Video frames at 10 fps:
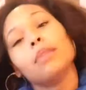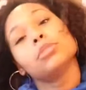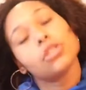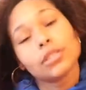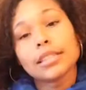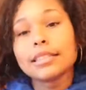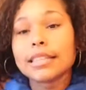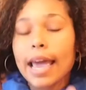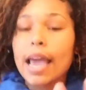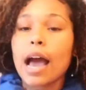So
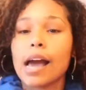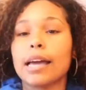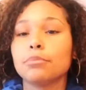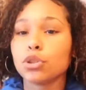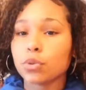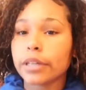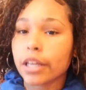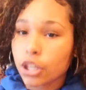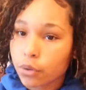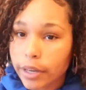today I'm doing
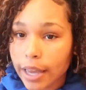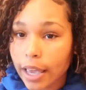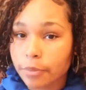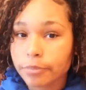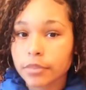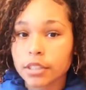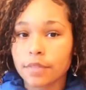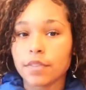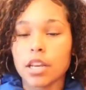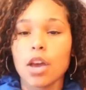a Q&A
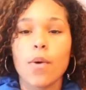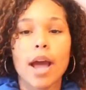video.